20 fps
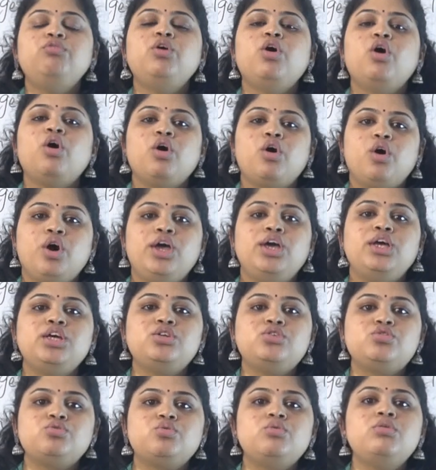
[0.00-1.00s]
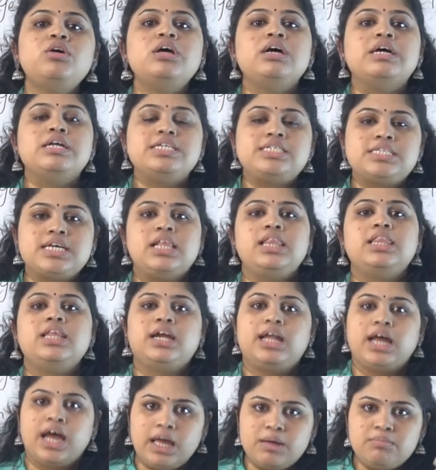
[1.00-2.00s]
you are going to tell
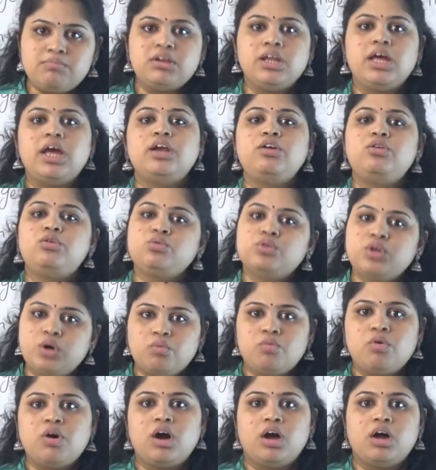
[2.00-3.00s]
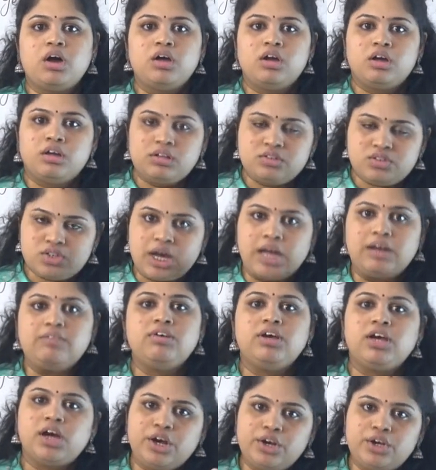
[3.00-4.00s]
that I am late to the work? Shall
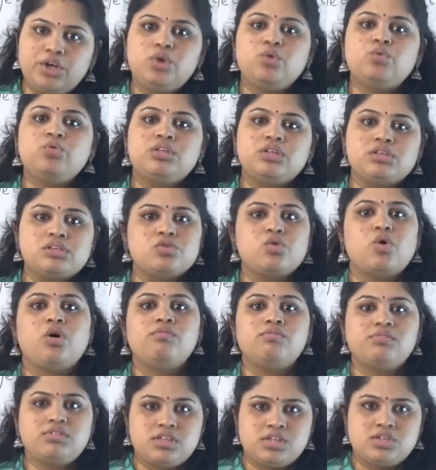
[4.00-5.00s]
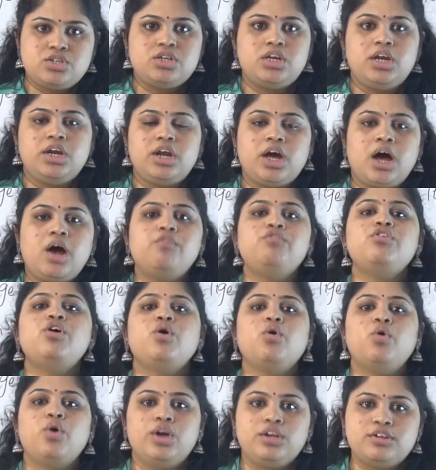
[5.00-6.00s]
we continue this conversation later? How you
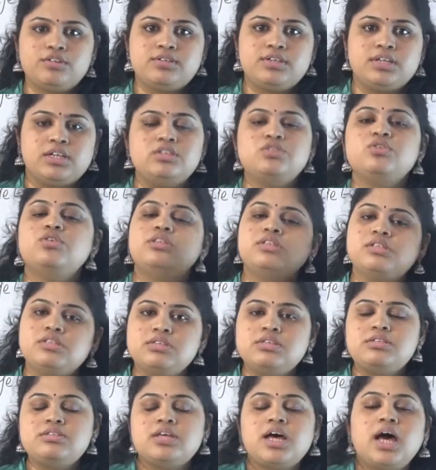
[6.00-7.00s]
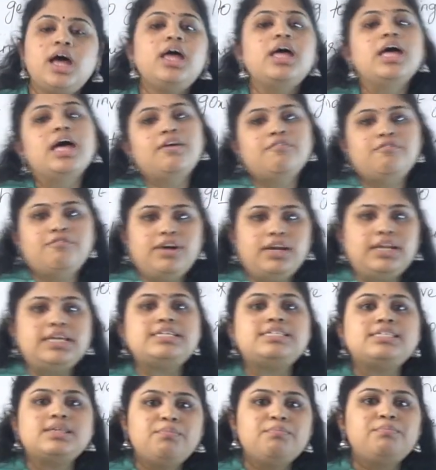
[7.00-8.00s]
are going to tell? So this is a
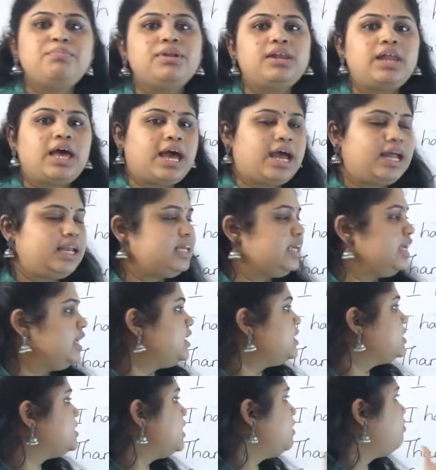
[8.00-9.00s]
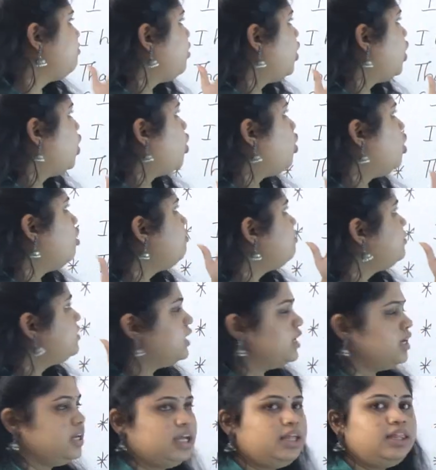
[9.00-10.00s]
very simple and easy way of
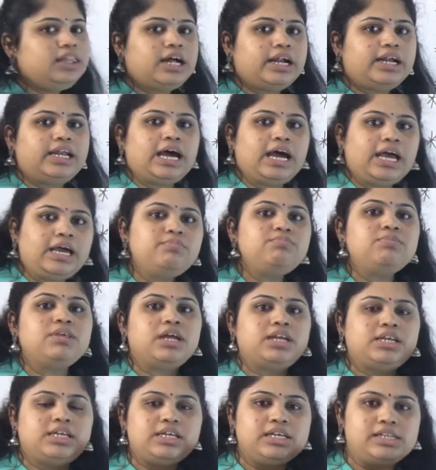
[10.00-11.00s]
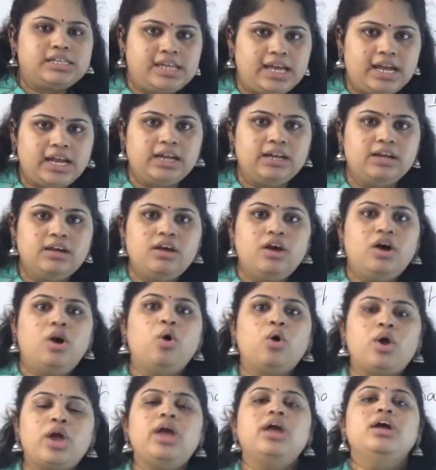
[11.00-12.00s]
telling that I am getting late.
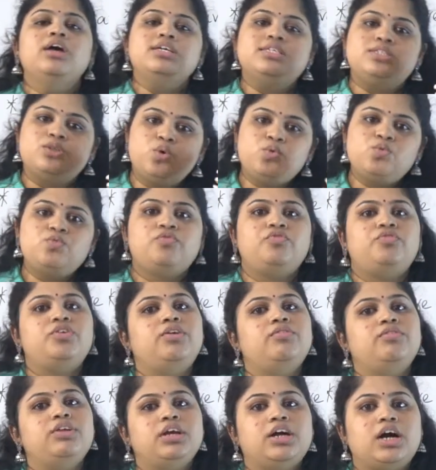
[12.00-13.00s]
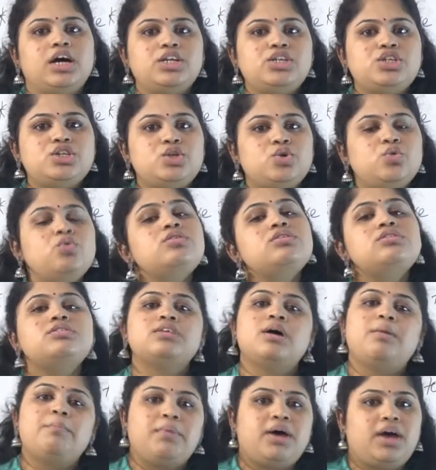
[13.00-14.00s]
Okay, so we will continue
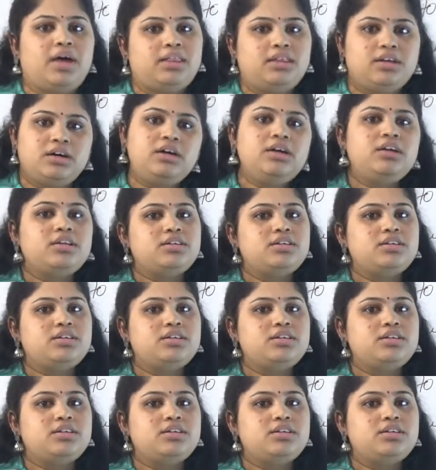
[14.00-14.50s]
some other